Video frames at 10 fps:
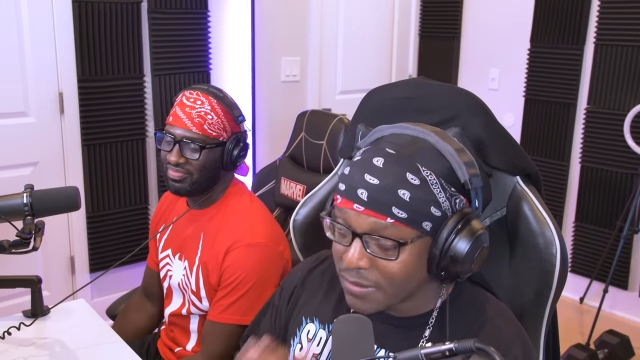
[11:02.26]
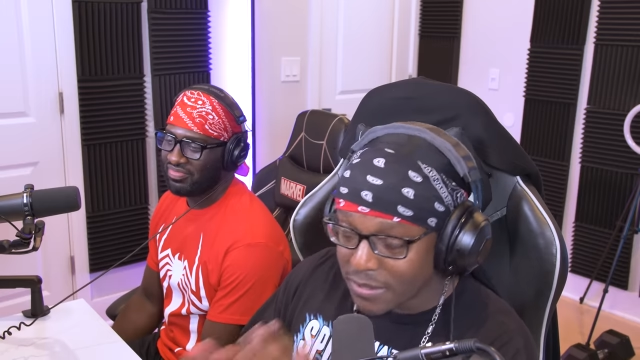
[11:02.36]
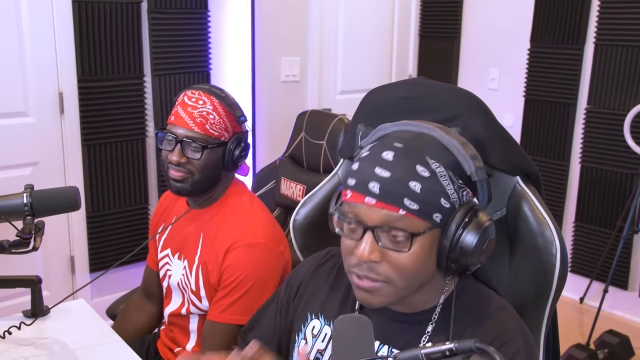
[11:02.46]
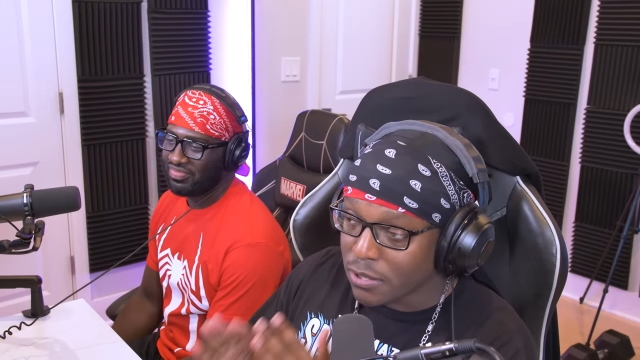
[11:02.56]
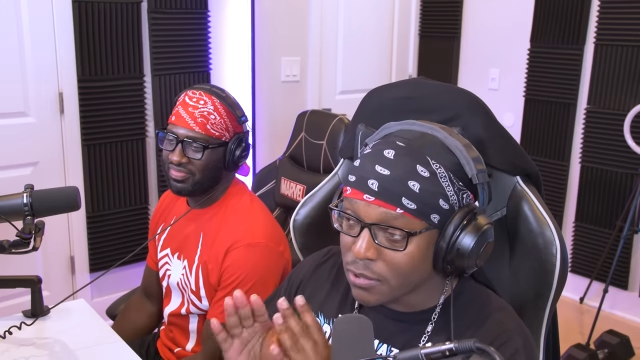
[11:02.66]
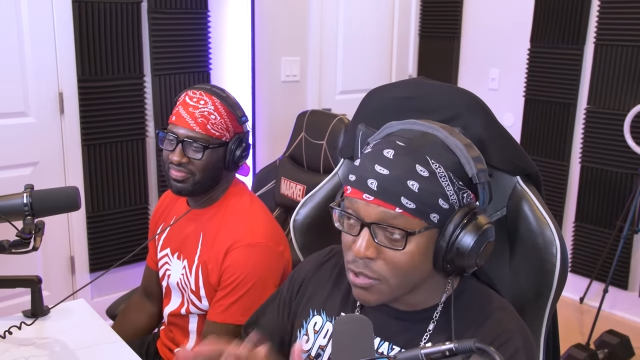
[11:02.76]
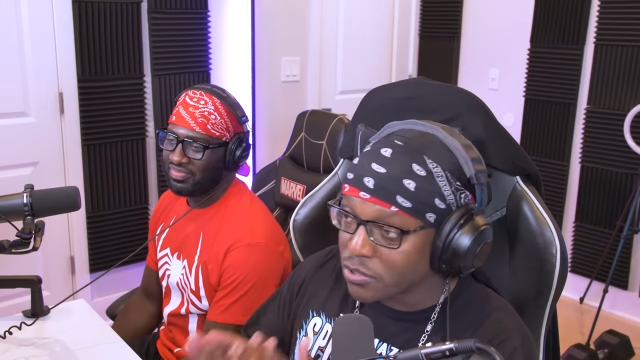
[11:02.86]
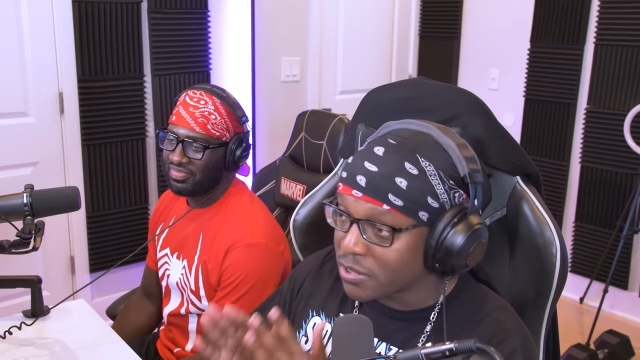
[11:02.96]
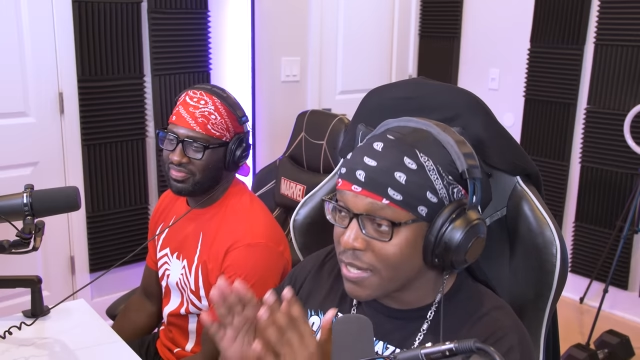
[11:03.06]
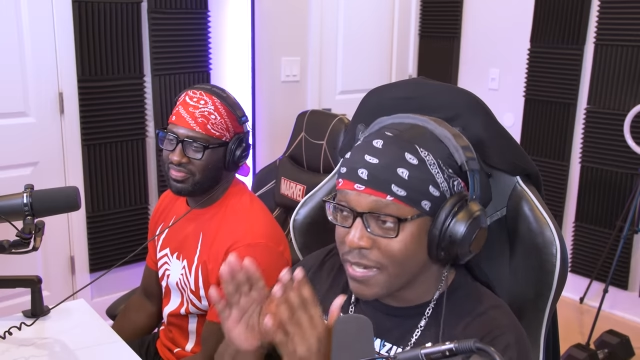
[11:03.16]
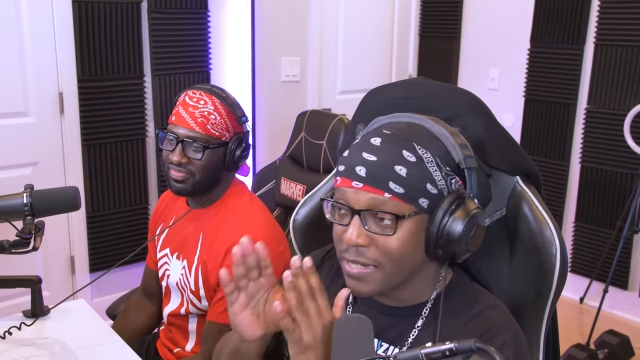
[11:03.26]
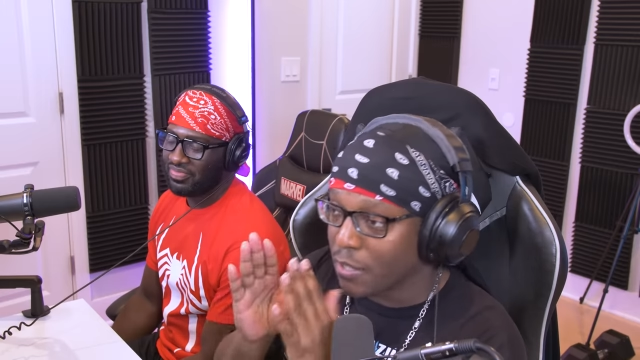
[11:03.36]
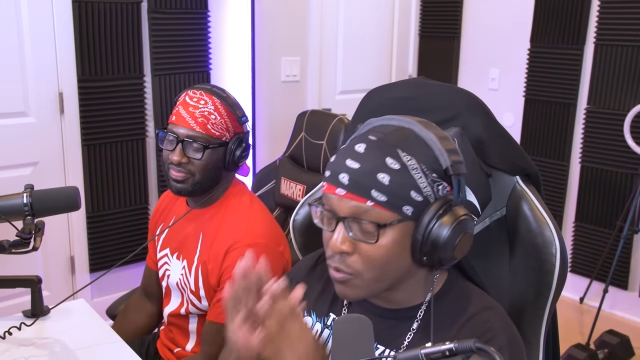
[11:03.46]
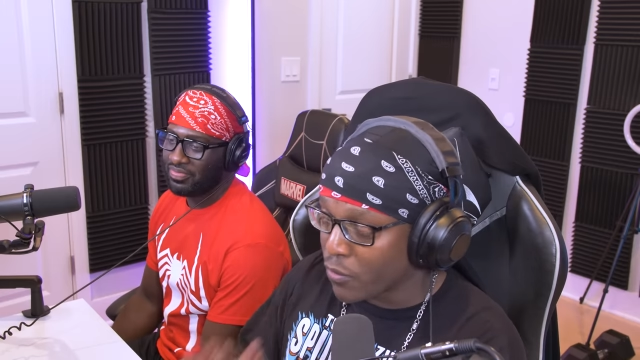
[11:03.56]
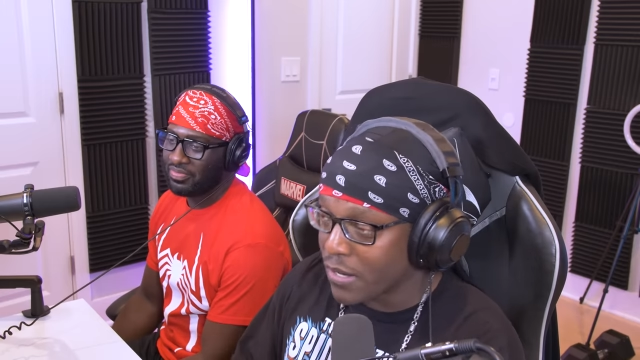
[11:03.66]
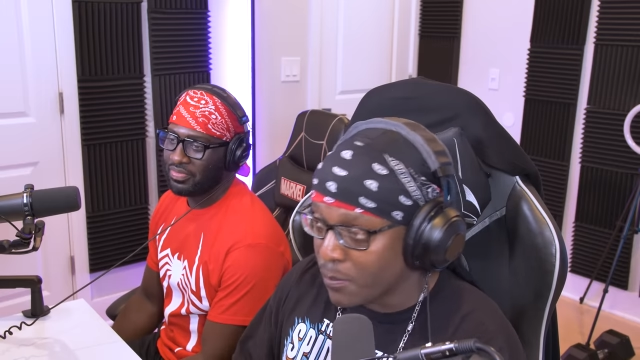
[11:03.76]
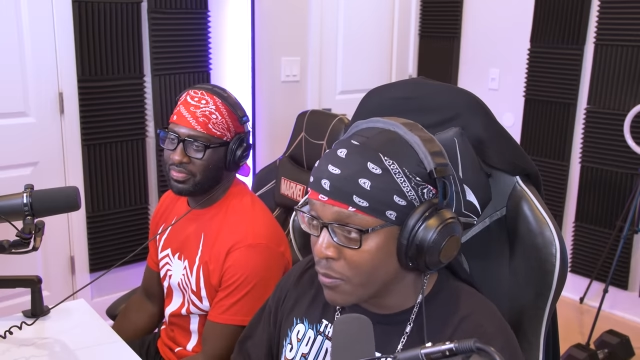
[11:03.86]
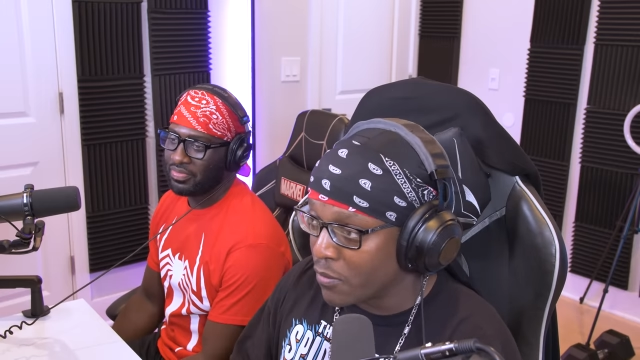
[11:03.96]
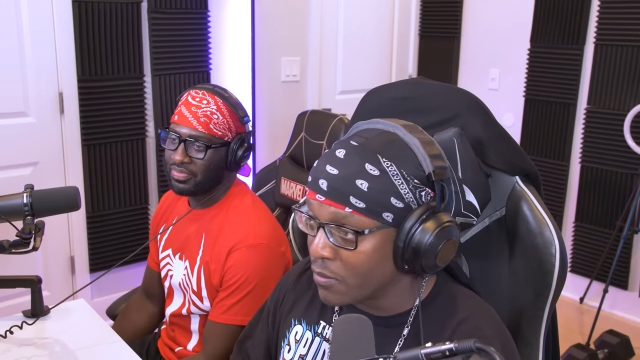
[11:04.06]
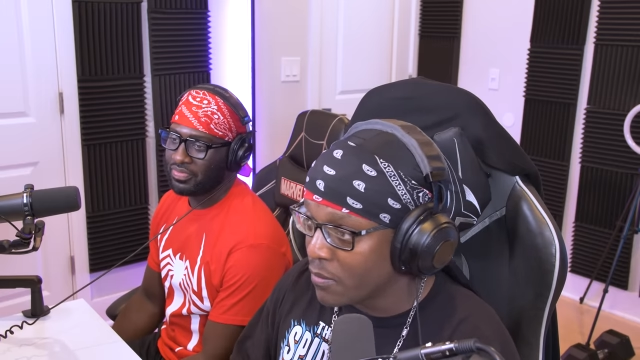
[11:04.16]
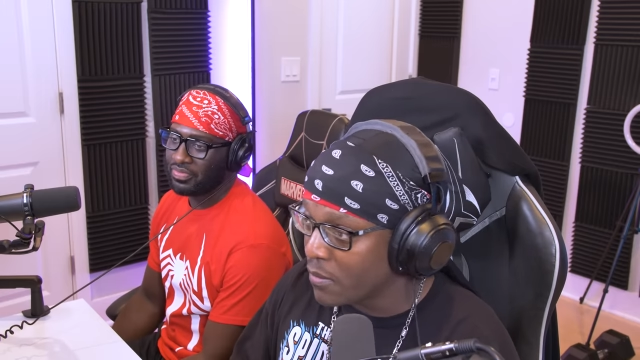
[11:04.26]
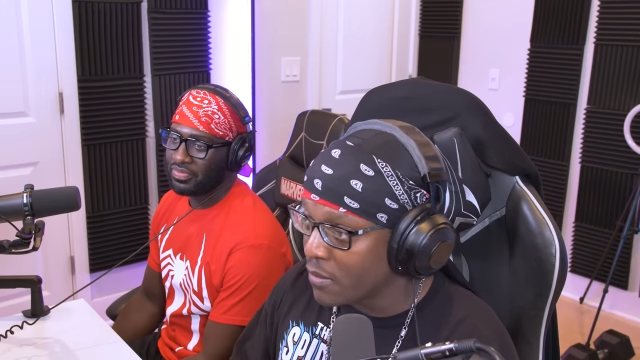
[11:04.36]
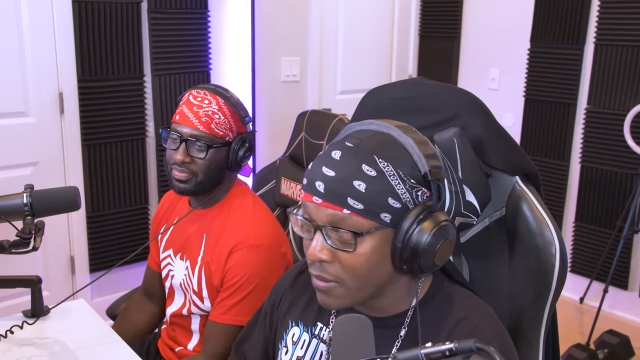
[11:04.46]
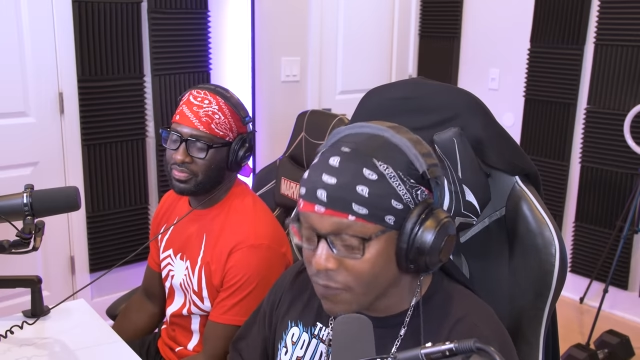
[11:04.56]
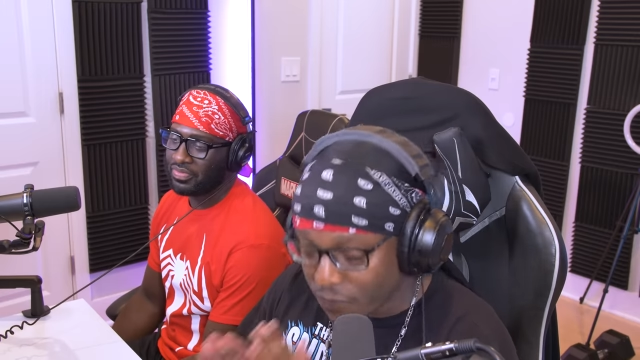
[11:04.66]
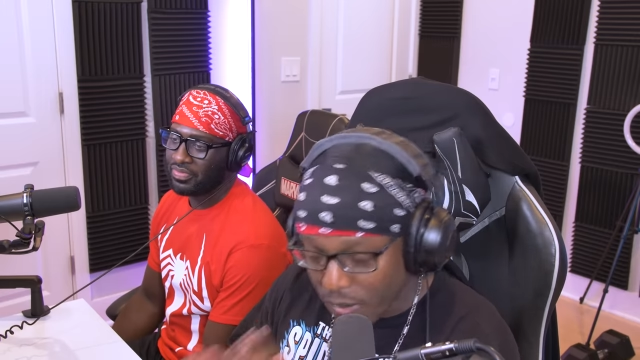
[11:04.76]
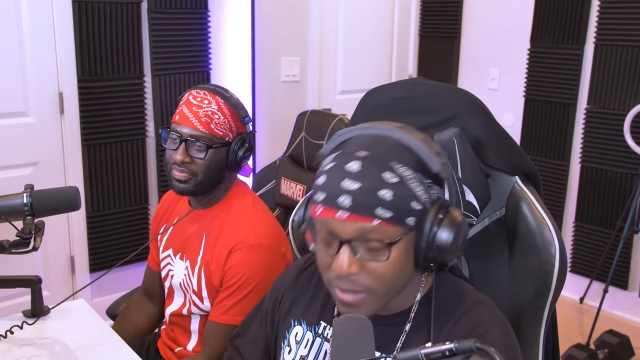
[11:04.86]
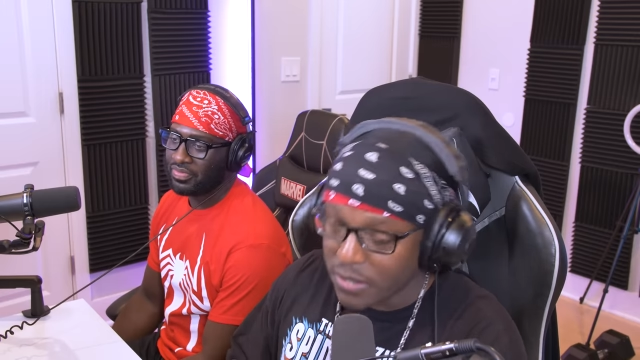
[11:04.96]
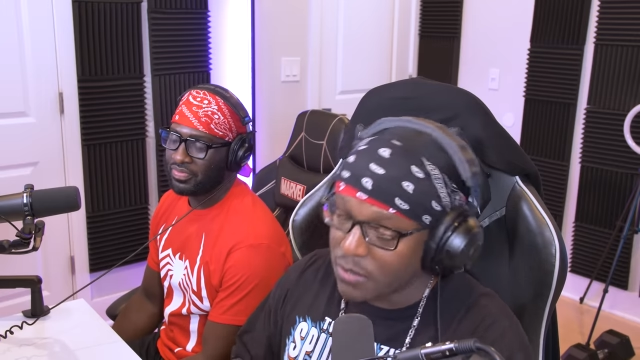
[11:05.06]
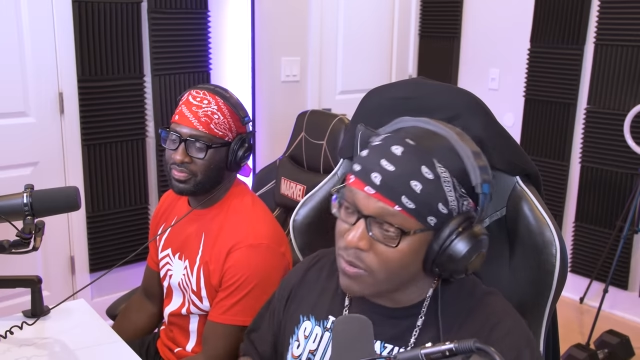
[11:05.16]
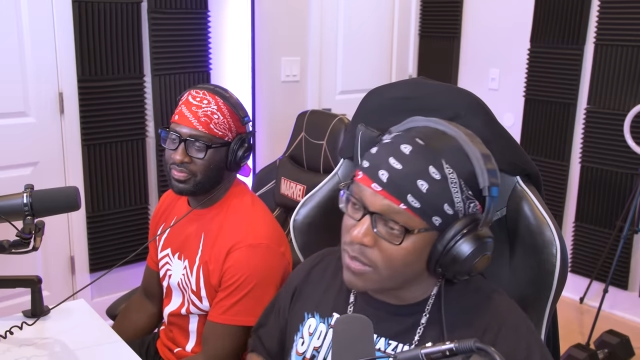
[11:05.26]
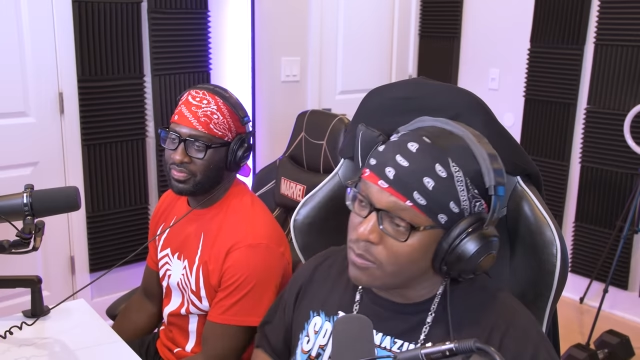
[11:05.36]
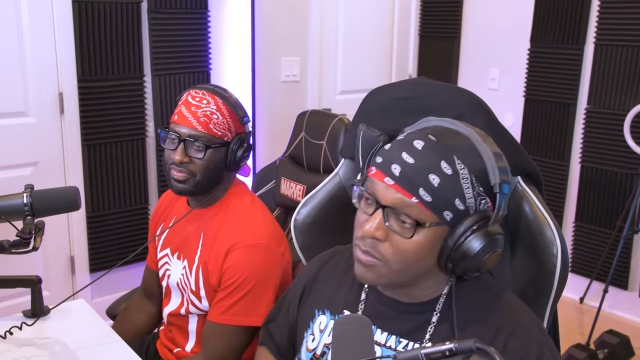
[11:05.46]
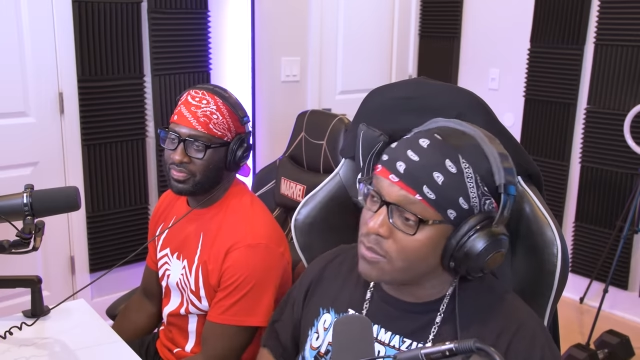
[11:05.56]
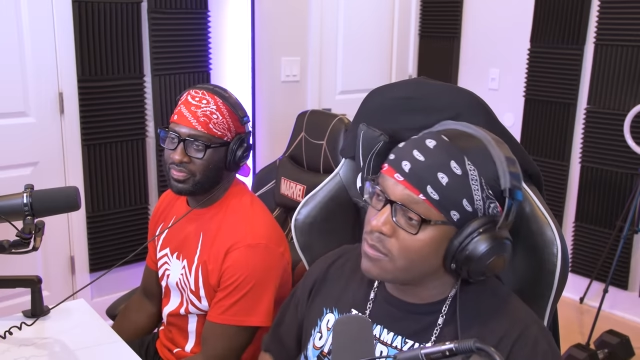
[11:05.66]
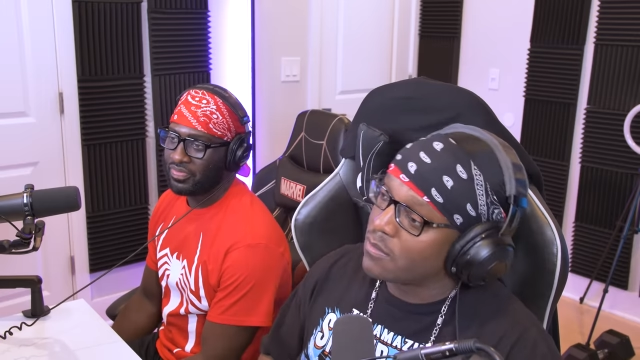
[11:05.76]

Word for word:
Speaker 1: This looks incredible. Fucking incredible.